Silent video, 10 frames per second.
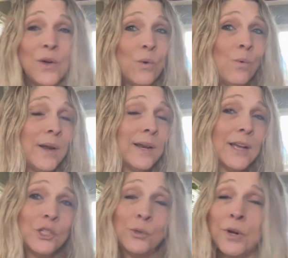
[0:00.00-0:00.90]
what
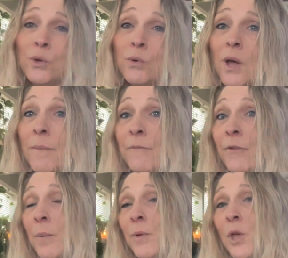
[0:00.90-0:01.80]
country you come
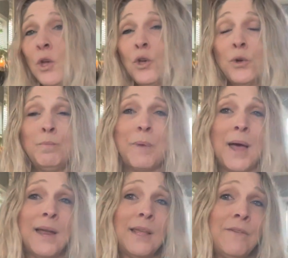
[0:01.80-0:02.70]
from good
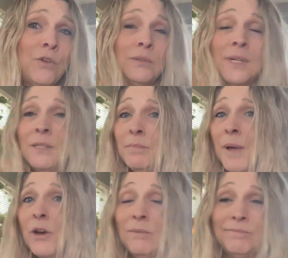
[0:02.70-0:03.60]
bad evil doesn't
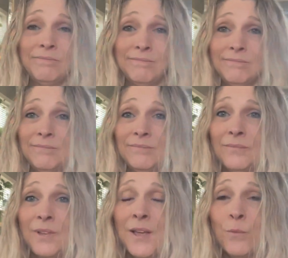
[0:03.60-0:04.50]
matter
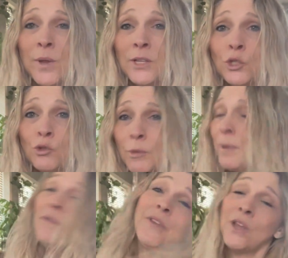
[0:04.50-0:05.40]
if we strip
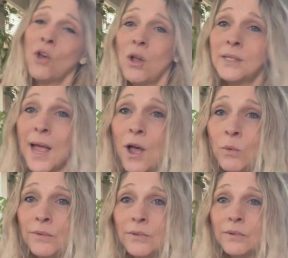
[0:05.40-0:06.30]
everything all
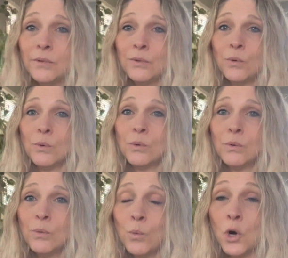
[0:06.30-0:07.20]
down
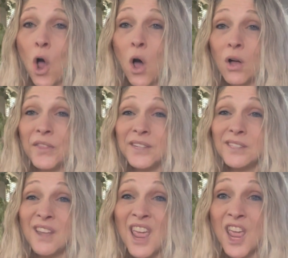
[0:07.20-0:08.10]
we're all the
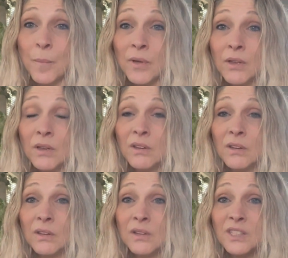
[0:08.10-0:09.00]
same
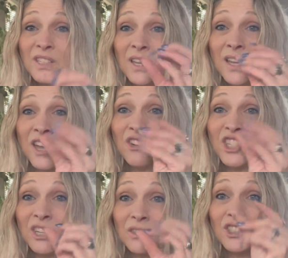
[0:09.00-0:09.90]
it's like energy.